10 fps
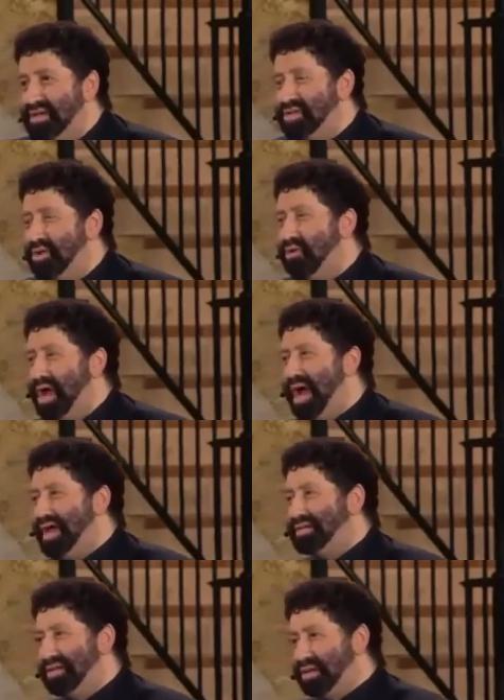So
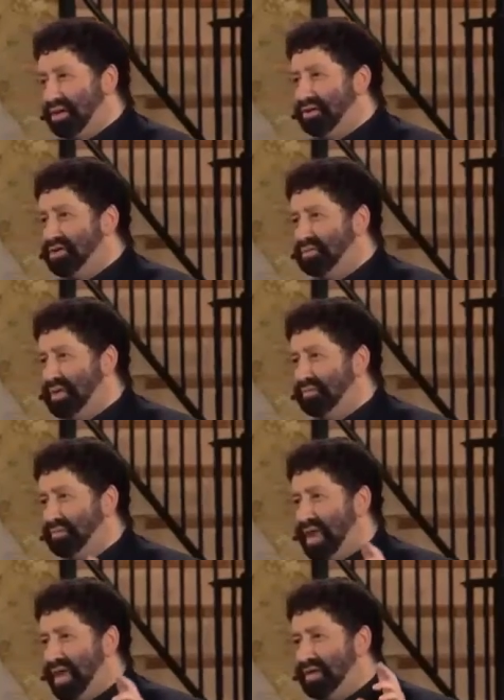as an encouragement,
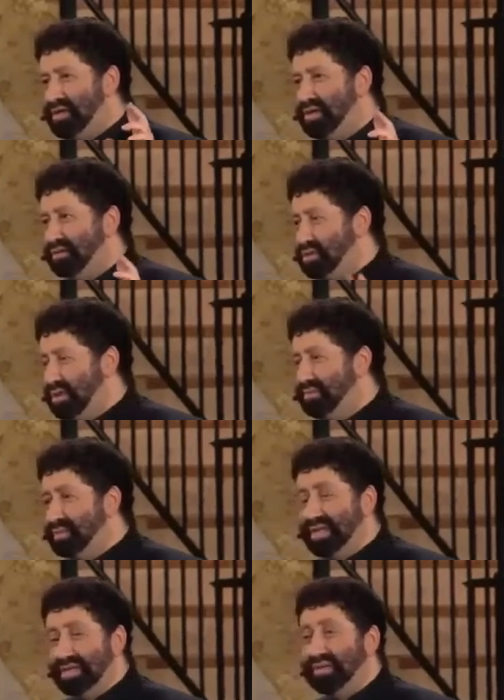and you know, some have
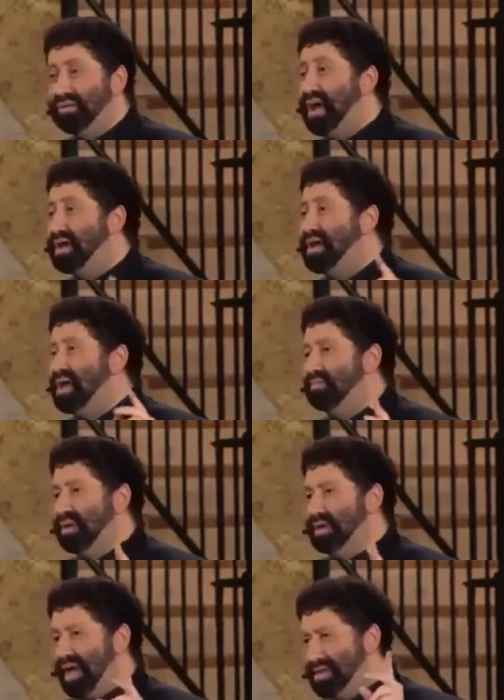seen it, some have not,
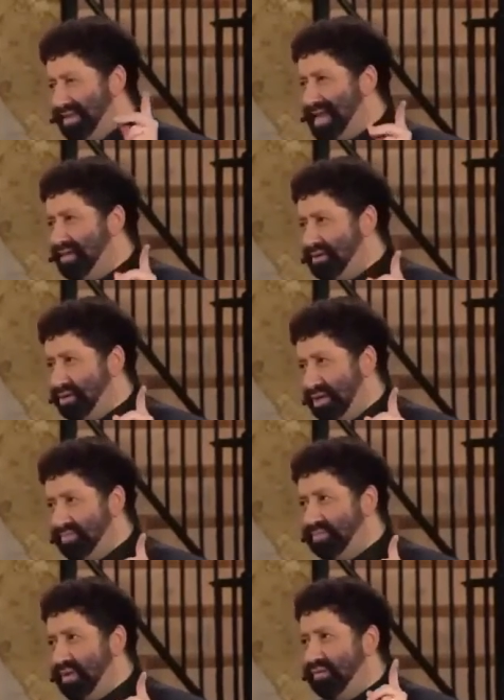but I think they have a
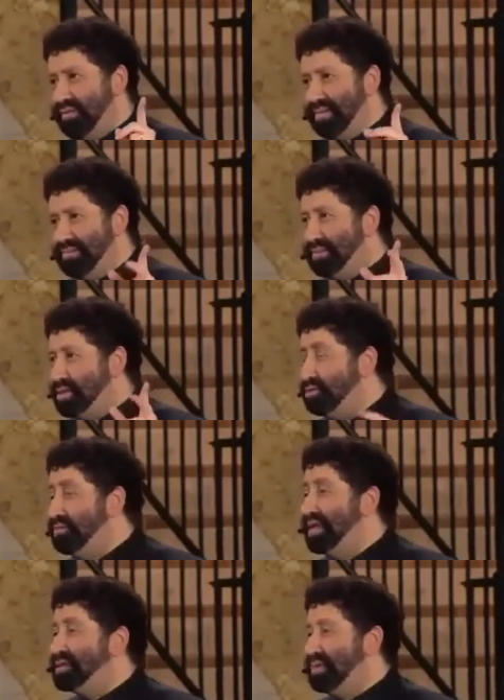clip of about maybe 2
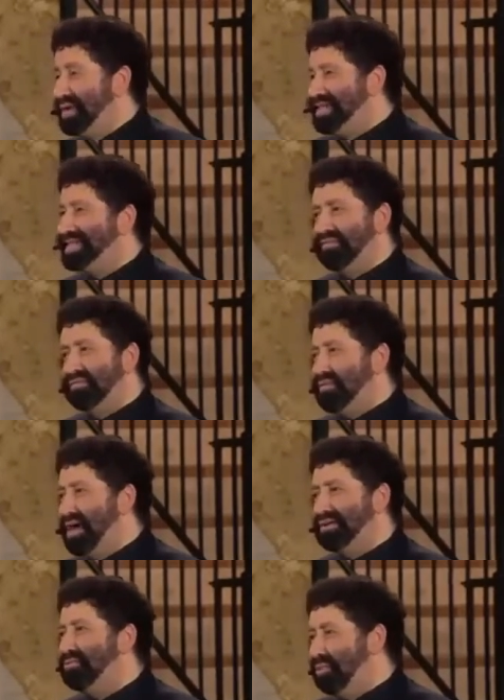minutes, but it's the
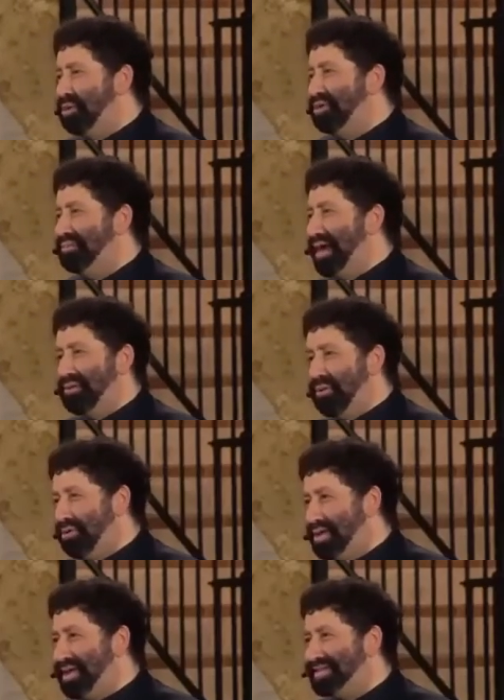final word about
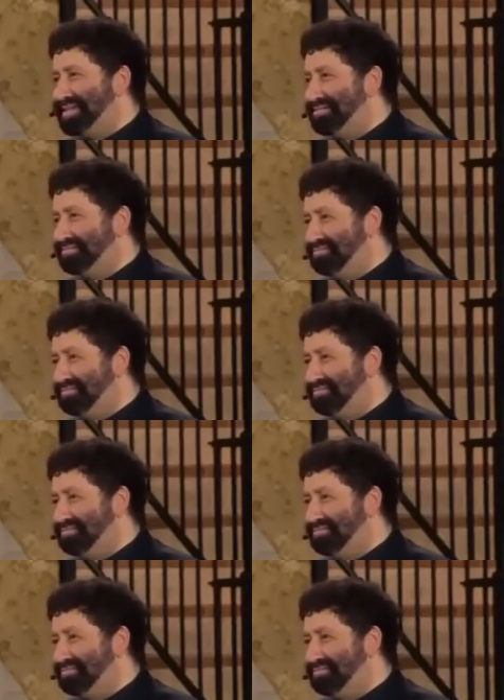all this.